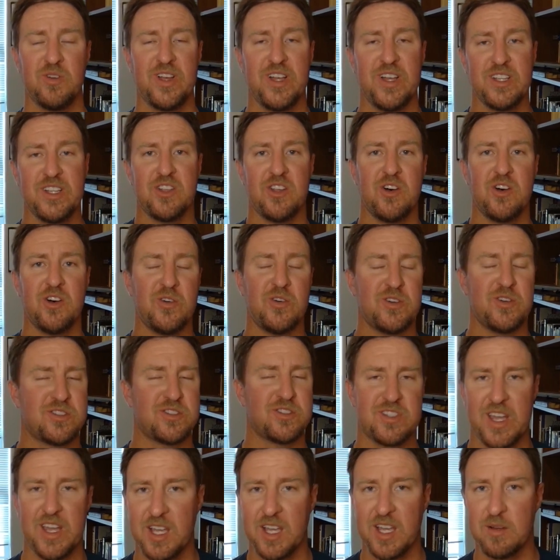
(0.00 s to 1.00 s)
as though
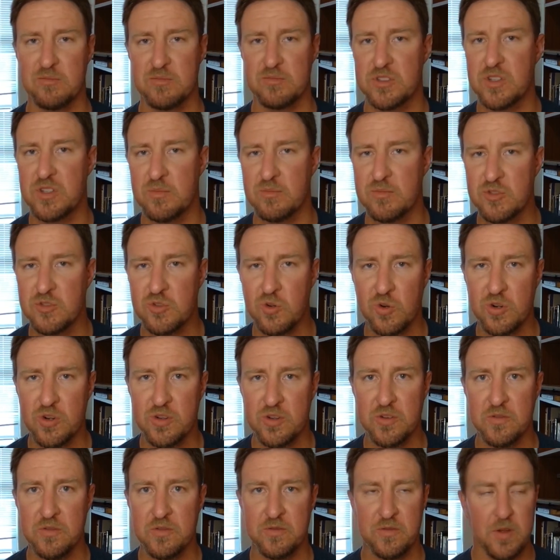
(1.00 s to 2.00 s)
it's like some sort
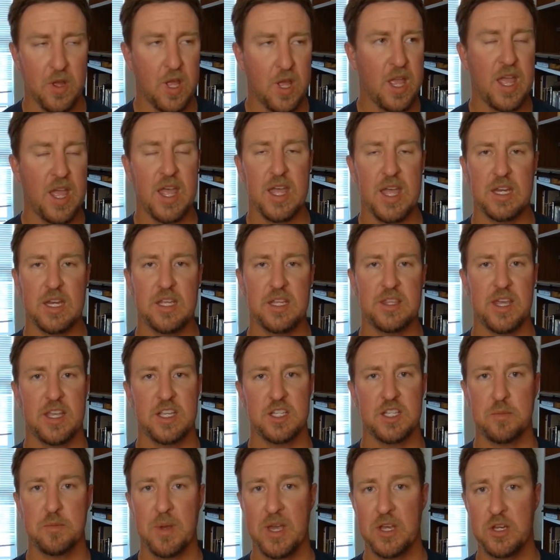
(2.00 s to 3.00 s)
of anything
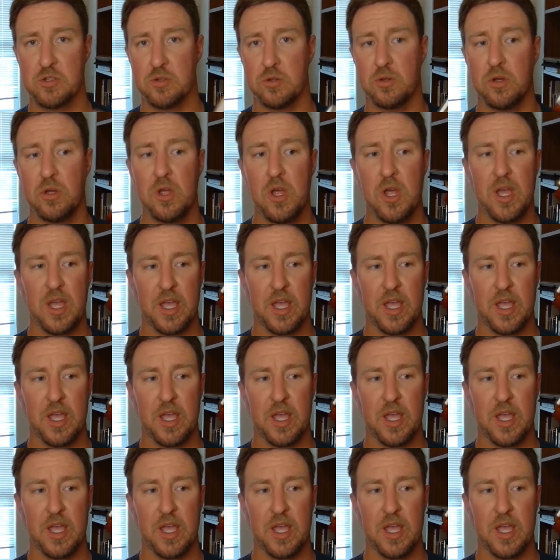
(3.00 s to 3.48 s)
special.